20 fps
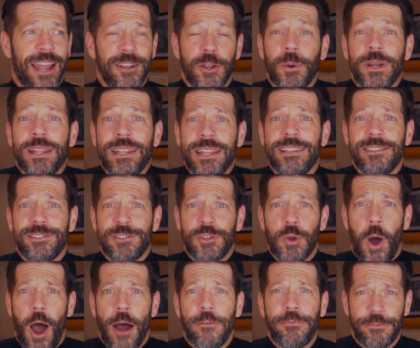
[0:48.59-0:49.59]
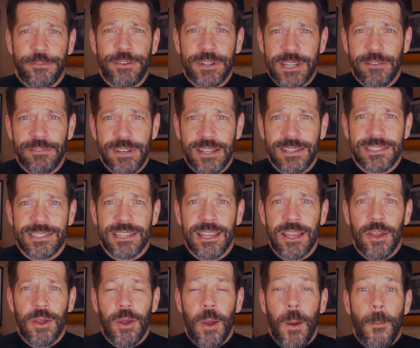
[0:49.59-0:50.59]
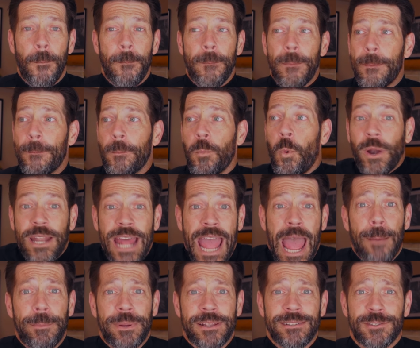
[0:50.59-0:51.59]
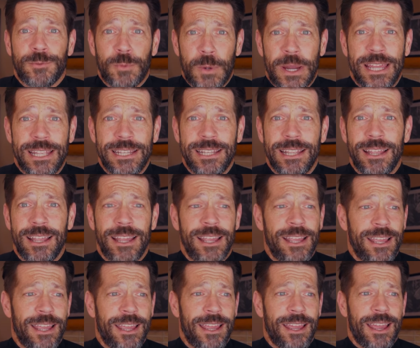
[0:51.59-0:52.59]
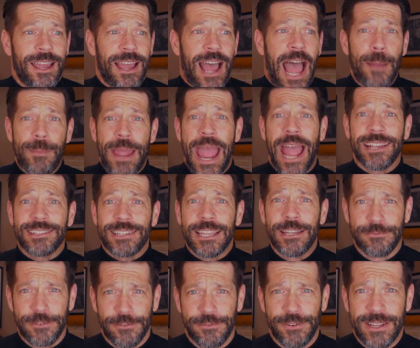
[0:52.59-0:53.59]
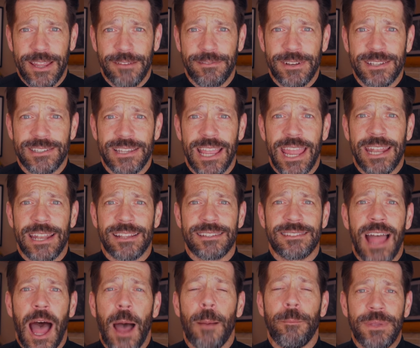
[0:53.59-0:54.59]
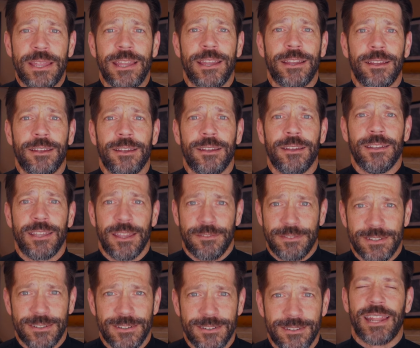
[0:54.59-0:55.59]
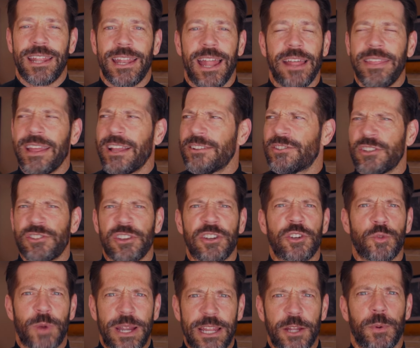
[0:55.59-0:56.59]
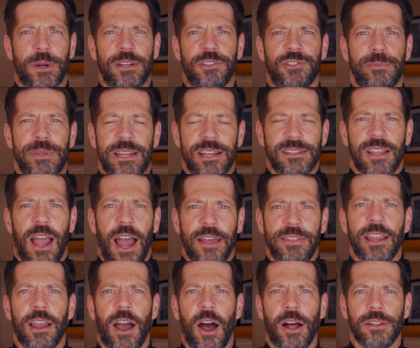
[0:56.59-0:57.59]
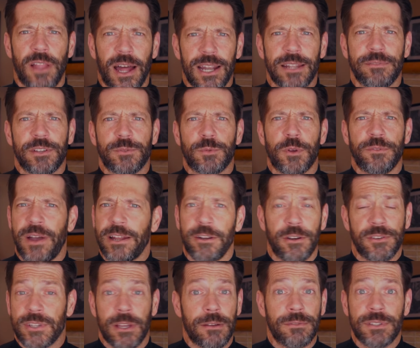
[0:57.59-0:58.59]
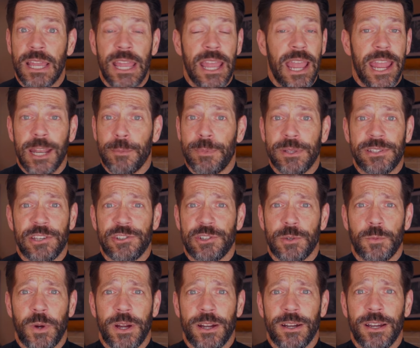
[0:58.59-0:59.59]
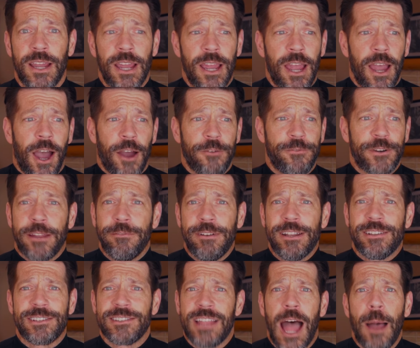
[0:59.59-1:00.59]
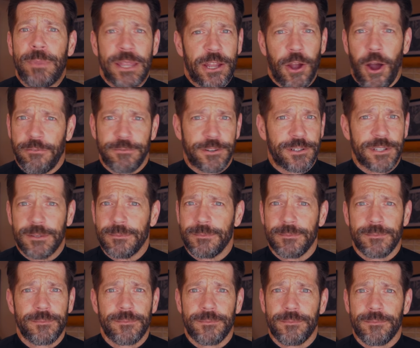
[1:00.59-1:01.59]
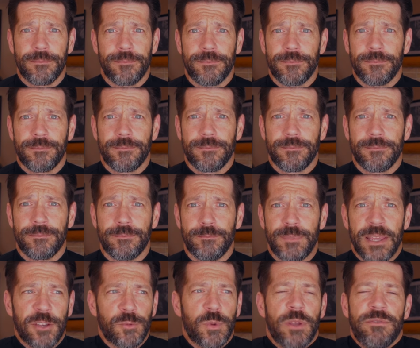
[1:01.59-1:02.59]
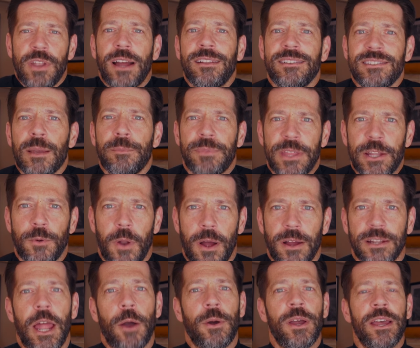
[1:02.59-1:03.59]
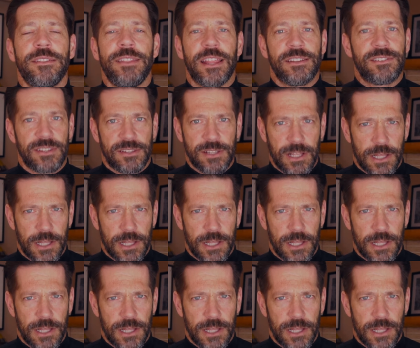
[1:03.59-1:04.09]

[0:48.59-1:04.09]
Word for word: know what it is to offer forgiveness. What happens when I'm asking for forgiveness and it's not being given? And I think it's such a great question, because I think a lot of us will find ourselves in a position where forgiveness is not being offered because we've done something wrong. Now, this is